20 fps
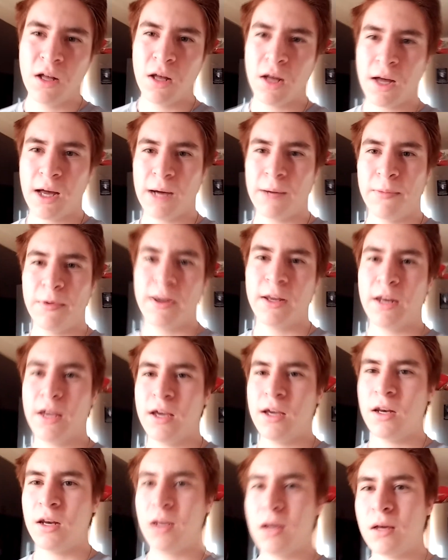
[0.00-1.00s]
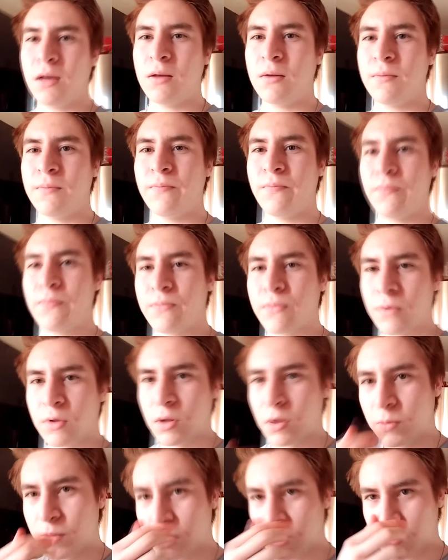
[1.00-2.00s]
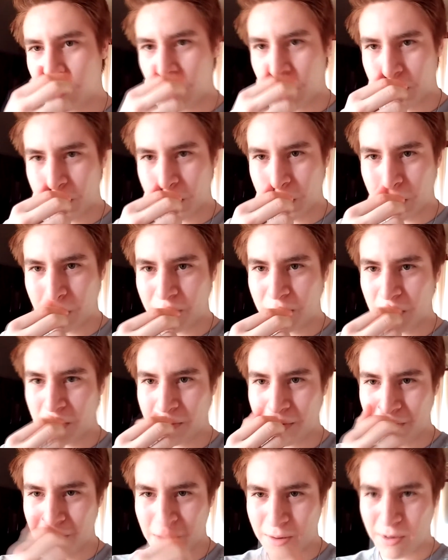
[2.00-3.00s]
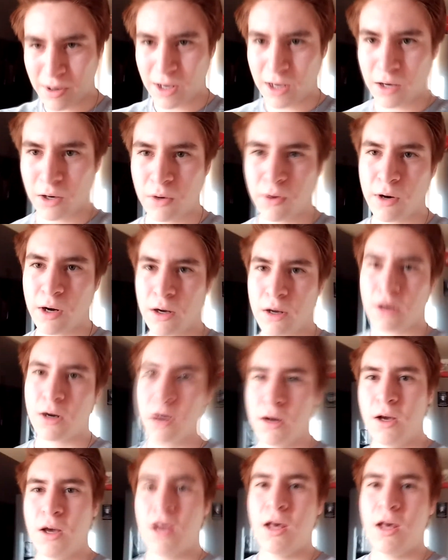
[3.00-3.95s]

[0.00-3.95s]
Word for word: I went in and went to Walmart, put money in my credit card,